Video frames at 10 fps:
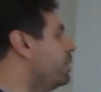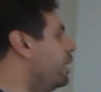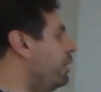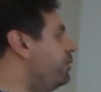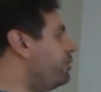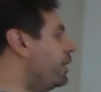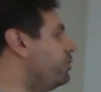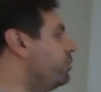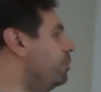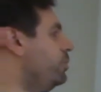it's trying
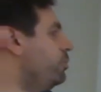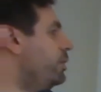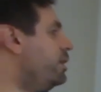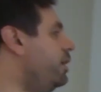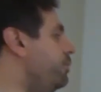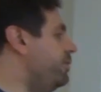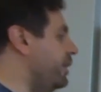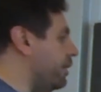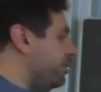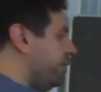to communicate with the
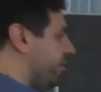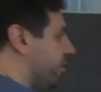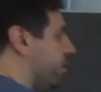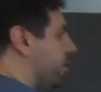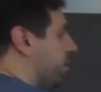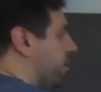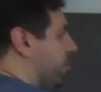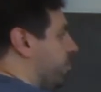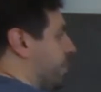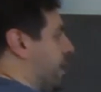others
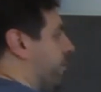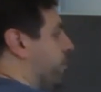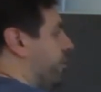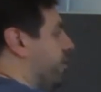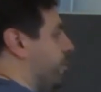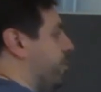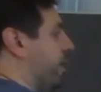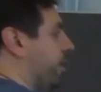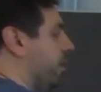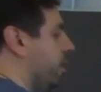by, for example,
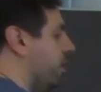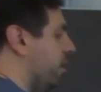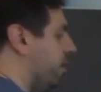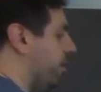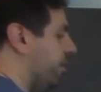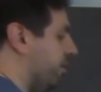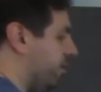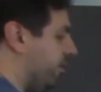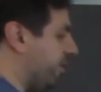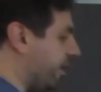by
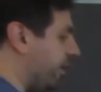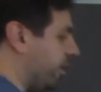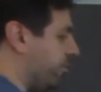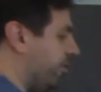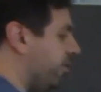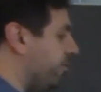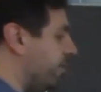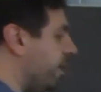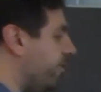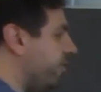sending and receiving
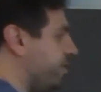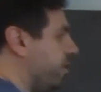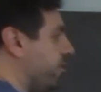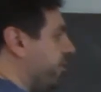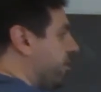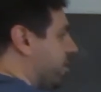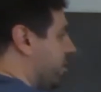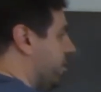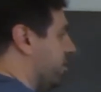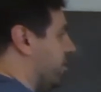messages
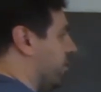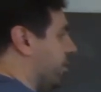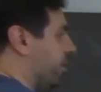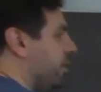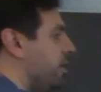or